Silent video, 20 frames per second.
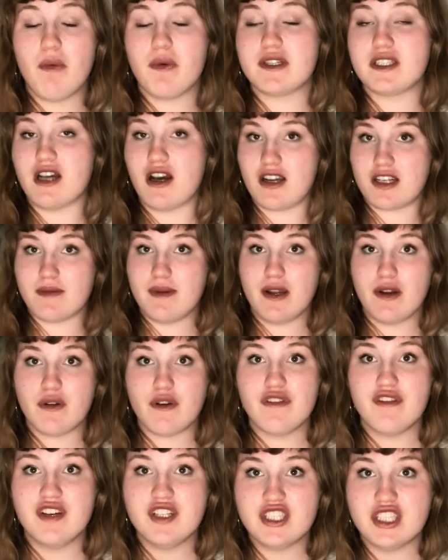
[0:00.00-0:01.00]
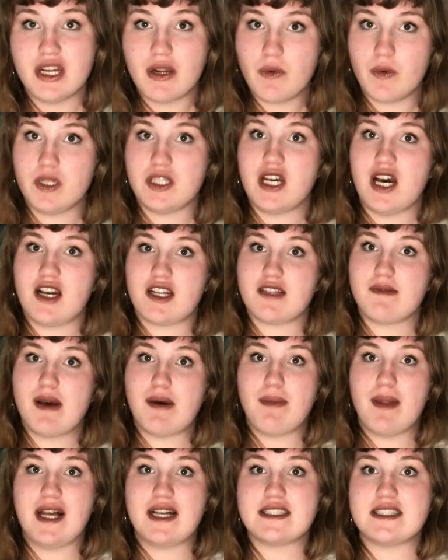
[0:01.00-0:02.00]
We talked about overfishing, we talked
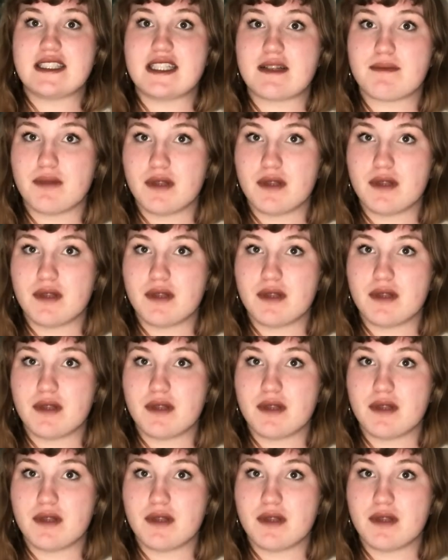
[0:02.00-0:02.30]
about plastic